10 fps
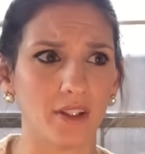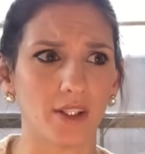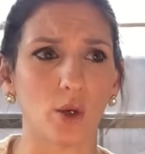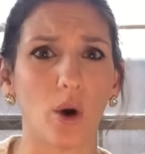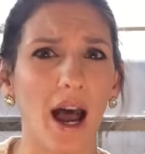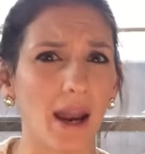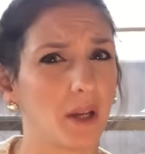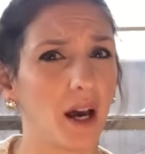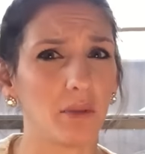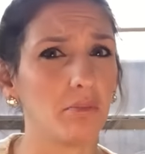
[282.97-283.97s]
and so
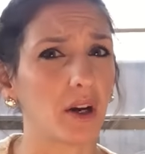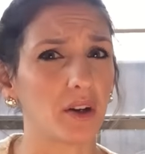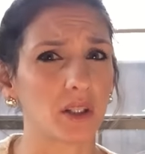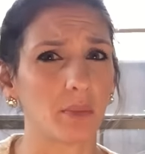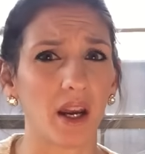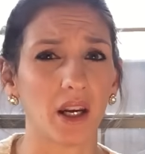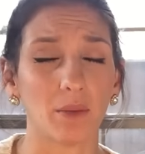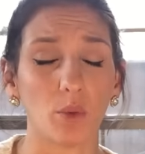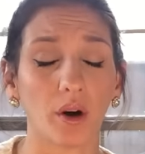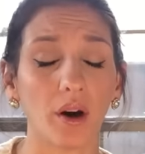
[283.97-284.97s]
I'm not embarrassed by it
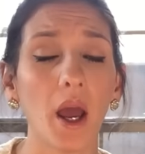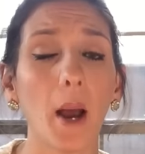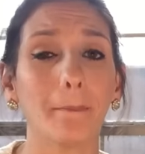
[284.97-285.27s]
anymore,